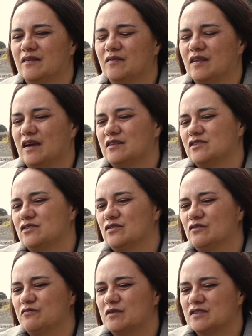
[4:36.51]
that sort
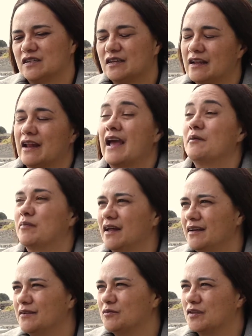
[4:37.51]
of was an enabler
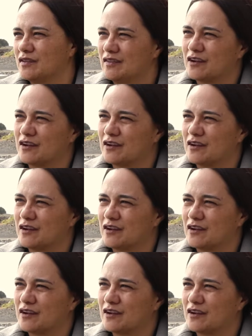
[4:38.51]
within